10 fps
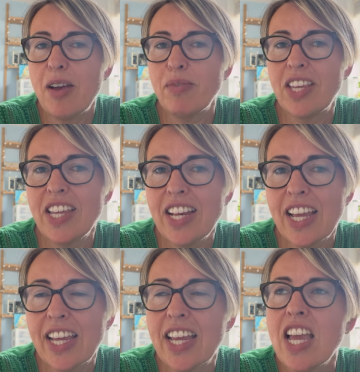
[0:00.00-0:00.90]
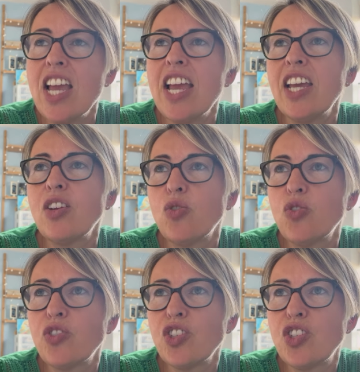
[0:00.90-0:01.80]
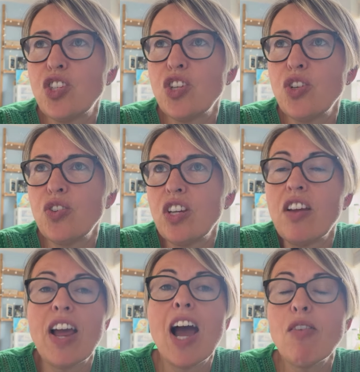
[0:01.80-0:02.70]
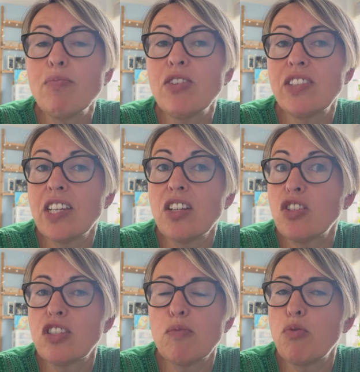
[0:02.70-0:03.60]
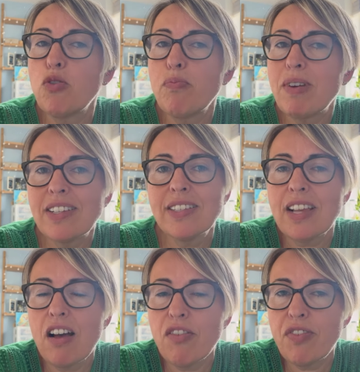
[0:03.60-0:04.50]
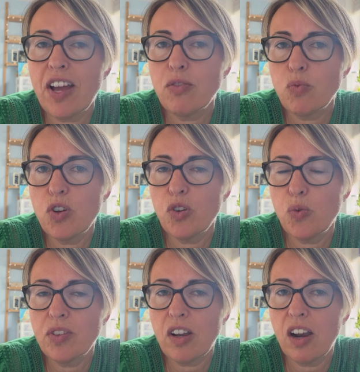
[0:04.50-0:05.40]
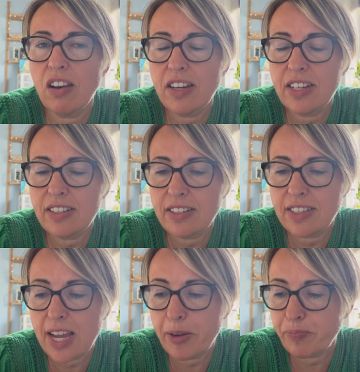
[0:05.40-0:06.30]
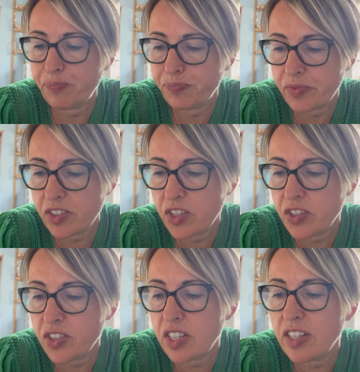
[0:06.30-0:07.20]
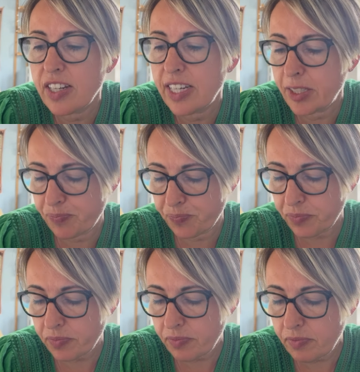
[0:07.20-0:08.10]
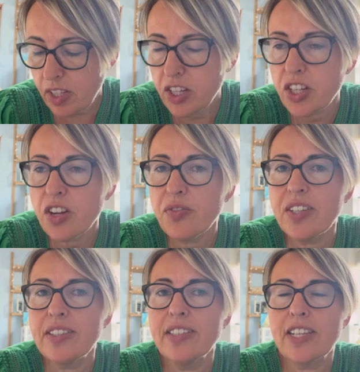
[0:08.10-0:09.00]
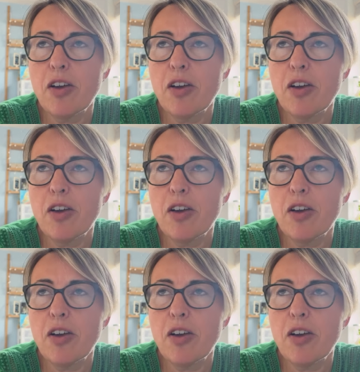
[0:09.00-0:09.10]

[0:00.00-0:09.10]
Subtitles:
healing, in order to, how I'm using it to support myself and work with clients. So certainly, this is